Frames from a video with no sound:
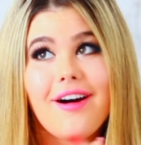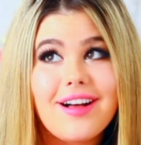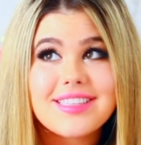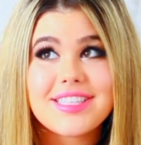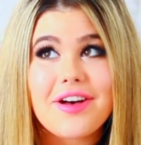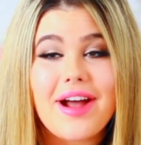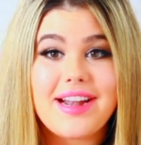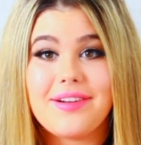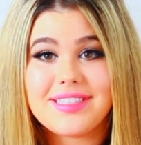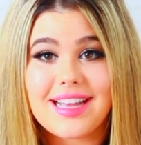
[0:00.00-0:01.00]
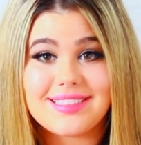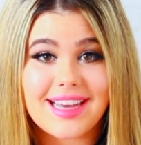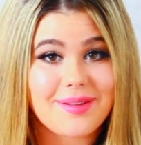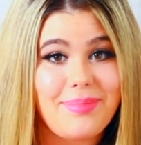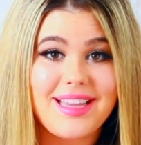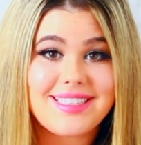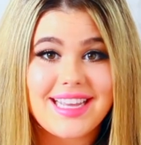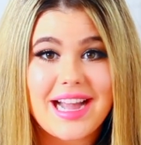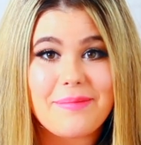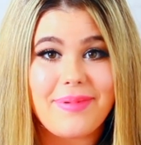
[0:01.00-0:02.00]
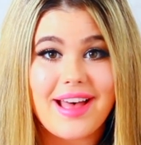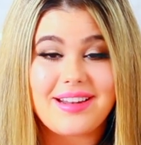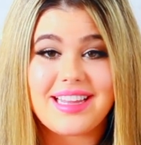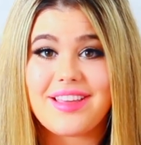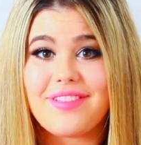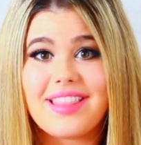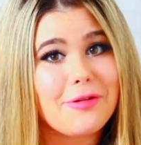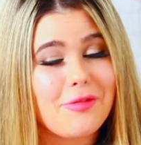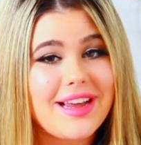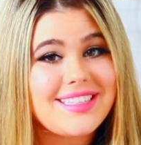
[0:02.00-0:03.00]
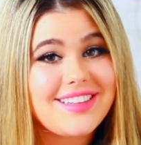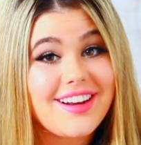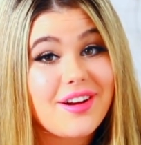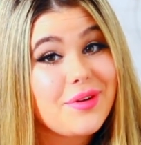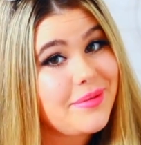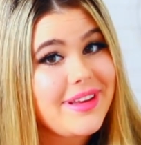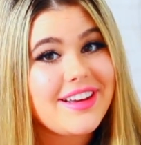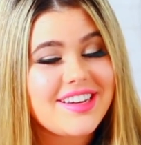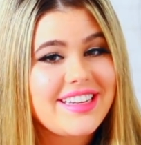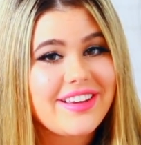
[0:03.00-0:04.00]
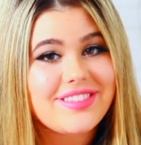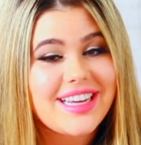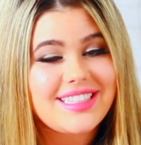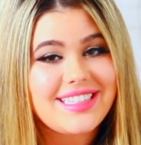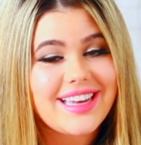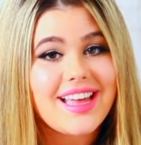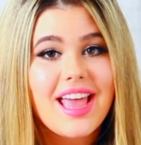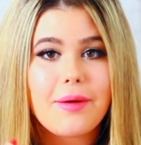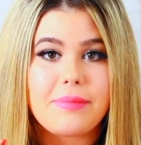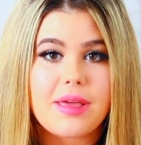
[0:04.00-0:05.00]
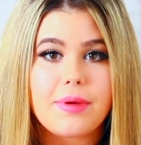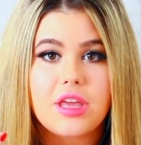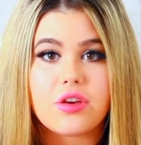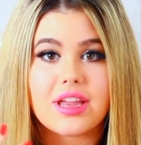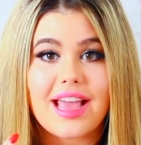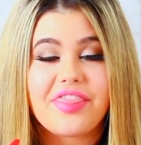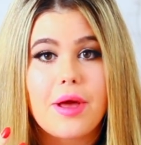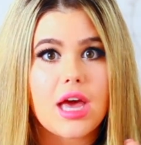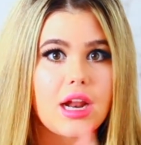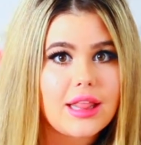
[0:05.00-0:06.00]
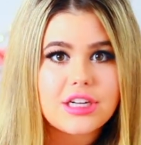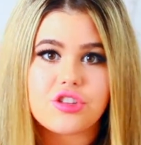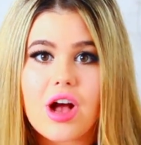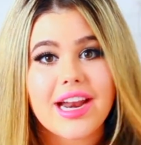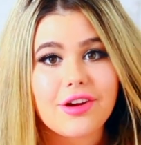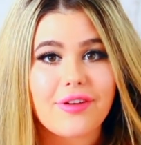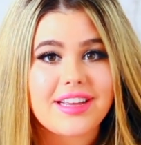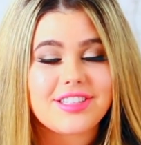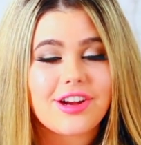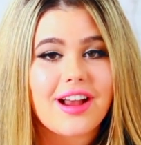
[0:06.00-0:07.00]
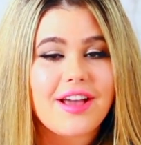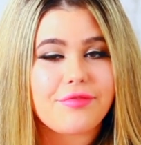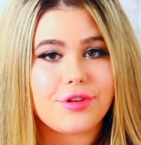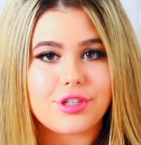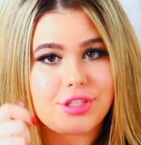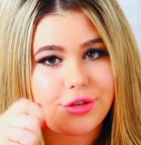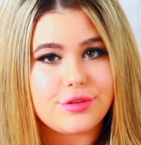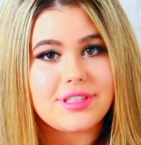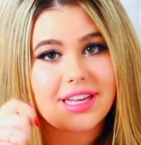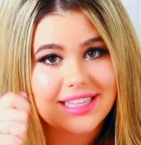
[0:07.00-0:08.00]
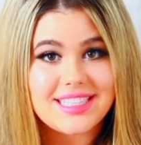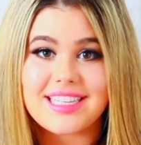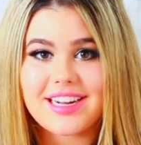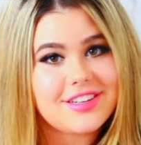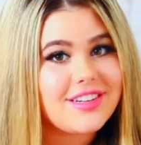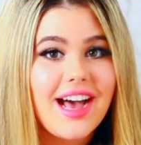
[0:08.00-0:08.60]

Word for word: Also, I know it sounds kind of basic, but even a razor would be a good gift idea. Maybe you could get them an electronic razor if they're just used to like standard